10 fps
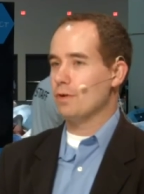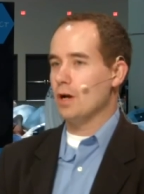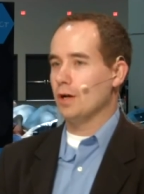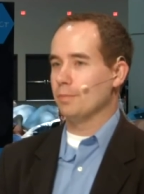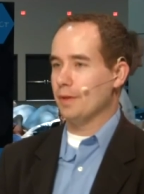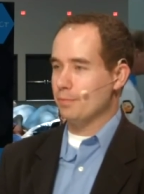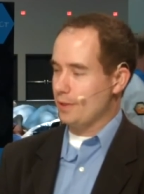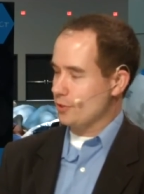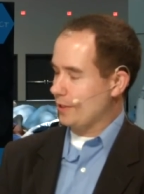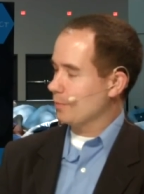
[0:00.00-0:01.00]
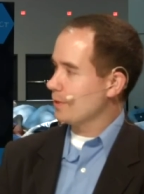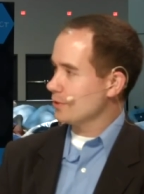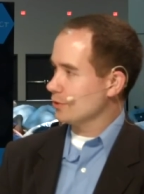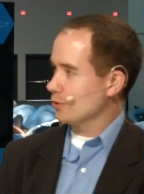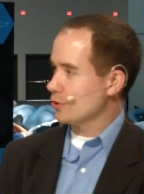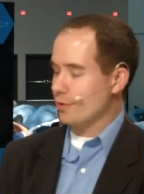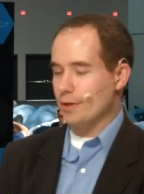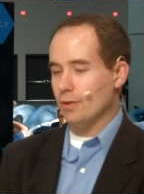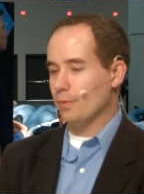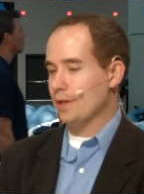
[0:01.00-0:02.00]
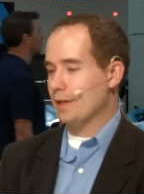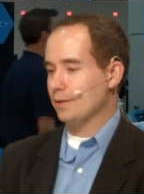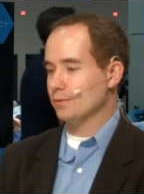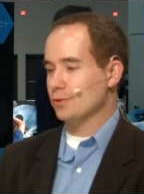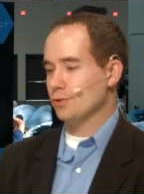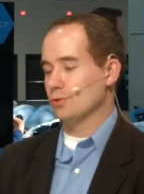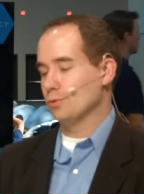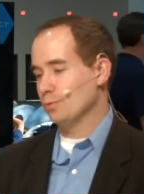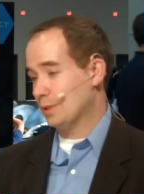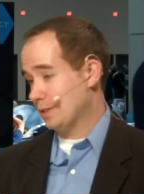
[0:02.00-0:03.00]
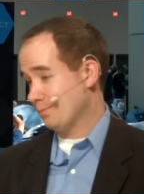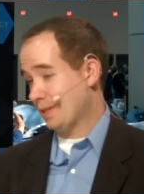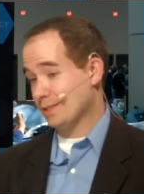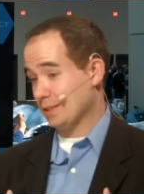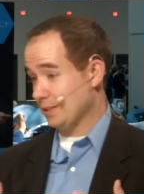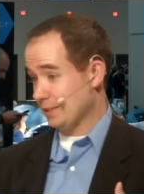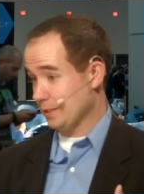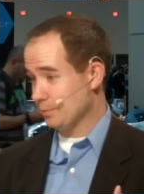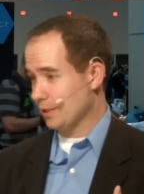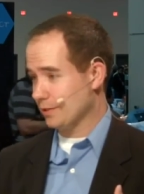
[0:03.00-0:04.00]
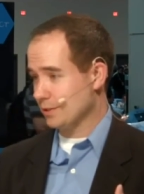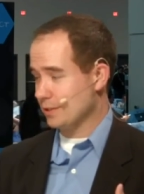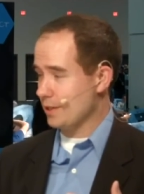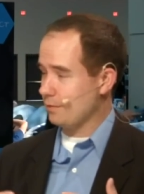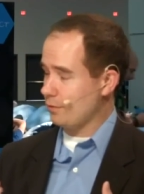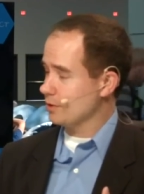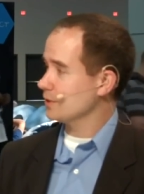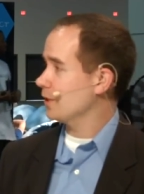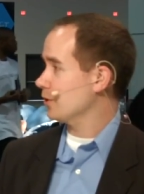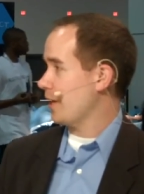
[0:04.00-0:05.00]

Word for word: from inpatient, outpatient surgery all the way down to uh, basically sleep center stuff, heart center,